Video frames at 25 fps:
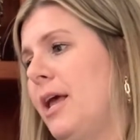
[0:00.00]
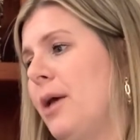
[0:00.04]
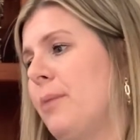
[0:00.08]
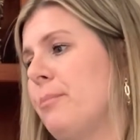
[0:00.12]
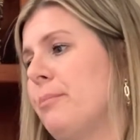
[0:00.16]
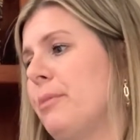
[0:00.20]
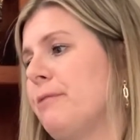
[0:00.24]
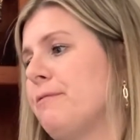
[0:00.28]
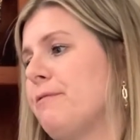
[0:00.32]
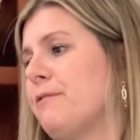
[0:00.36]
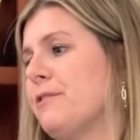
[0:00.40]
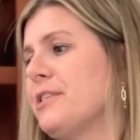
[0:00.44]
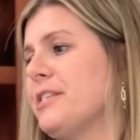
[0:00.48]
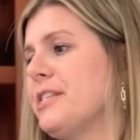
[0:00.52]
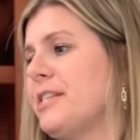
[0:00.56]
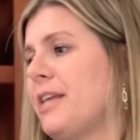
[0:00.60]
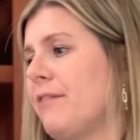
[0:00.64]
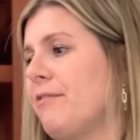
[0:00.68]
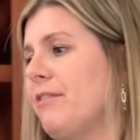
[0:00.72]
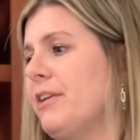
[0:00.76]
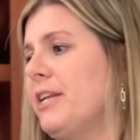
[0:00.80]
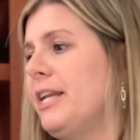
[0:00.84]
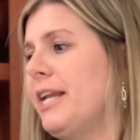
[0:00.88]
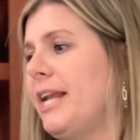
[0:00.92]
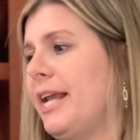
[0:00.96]
but for
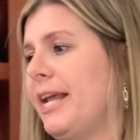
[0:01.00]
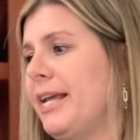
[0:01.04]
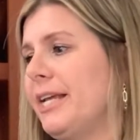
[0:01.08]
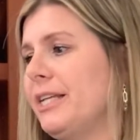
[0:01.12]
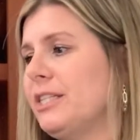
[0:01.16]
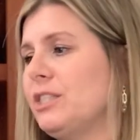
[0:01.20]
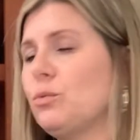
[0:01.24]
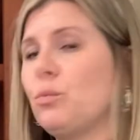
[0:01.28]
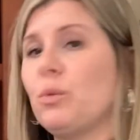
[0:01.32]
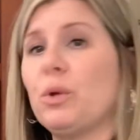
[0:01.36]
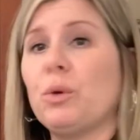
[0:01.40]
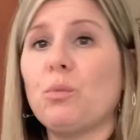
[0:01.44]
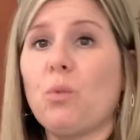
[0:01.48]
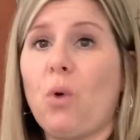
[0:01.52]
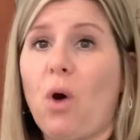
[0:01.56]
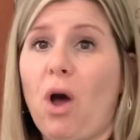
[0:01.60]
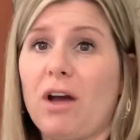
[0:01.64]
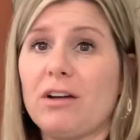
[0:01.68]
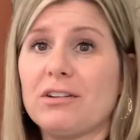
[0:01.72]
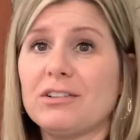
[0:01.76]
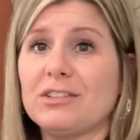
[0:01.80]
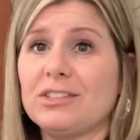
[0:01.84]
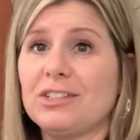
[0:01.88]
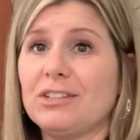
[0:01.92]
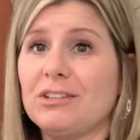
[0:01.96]
7 days we
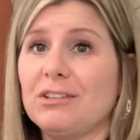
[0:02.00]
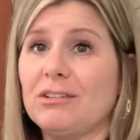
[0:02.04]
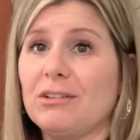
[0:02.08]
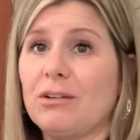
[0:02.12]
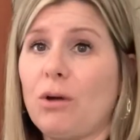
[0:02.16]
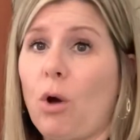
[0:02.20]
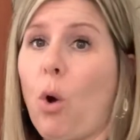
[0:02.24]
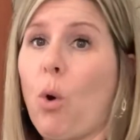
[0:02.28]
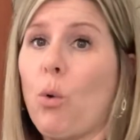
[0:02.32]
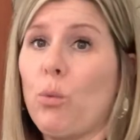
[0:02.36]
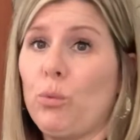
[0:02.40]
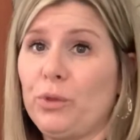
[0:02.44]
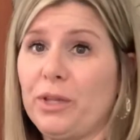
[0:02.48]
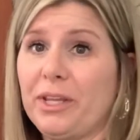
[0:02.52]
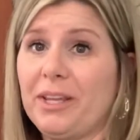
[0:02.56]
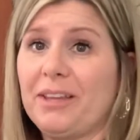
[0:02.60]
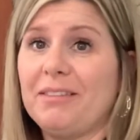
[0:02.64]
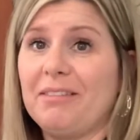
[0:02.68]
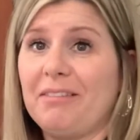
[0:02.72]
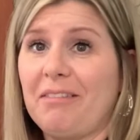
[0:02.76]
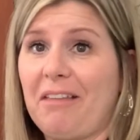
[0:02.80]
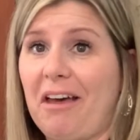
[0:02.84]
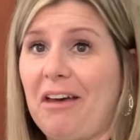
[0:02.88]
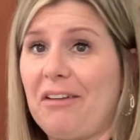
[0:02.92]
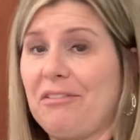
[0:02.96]
walked, only in
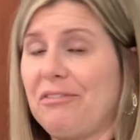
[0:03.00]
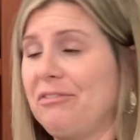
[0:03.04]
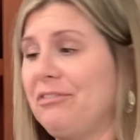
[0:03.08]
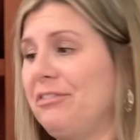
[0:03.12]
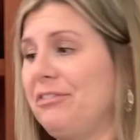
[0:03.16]
love.